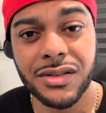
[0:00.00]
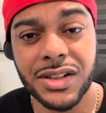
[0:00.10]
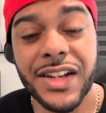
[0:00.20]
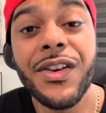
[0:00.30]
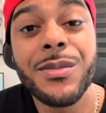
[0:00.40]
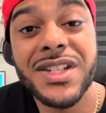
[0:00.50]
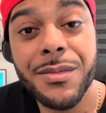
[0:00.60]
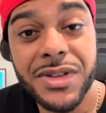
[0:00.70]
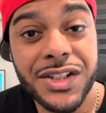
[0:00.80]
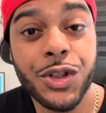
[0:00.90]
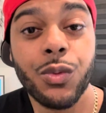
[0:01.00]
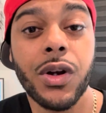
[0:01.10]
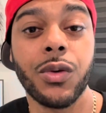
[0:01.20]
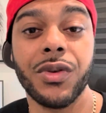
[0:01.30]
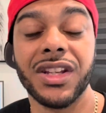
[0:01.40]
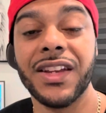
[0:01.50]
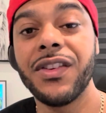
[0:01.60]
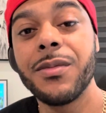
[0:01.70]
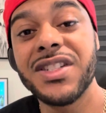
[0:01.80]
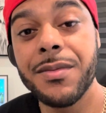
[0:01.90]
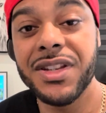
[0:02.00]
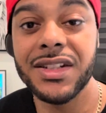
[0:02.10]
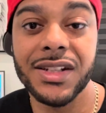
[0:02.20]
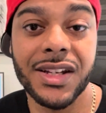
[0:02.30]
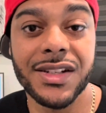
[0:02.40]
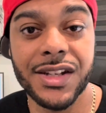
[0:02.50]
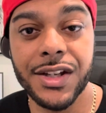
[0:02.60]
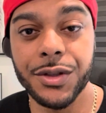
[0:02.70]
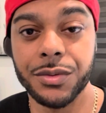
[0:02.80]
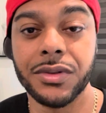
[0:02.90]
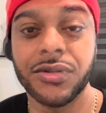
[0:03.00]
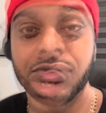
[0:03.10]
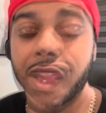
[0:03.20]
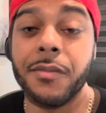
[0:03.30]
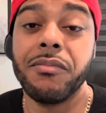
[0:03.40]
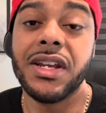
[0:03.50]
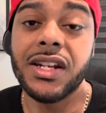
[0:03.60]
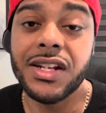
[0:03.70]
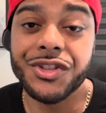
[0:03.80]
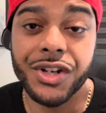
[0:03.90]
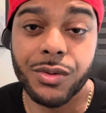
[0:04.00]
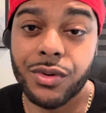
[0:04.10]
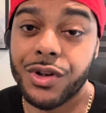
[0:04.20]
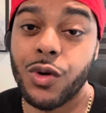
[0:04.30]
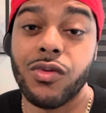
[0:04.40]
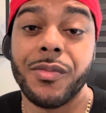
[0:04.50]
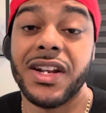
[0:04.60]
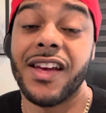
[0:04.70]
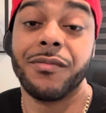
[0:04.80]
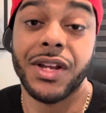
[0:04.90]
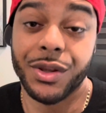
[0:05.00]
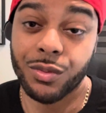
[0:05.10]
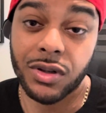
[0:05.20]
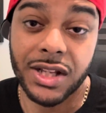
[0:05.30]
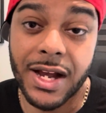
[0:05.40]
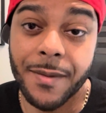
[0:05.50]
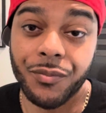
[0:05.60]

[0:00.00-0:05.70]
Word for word: Give him something to work with. Give him something to continue. Men in general know women have been through a lot.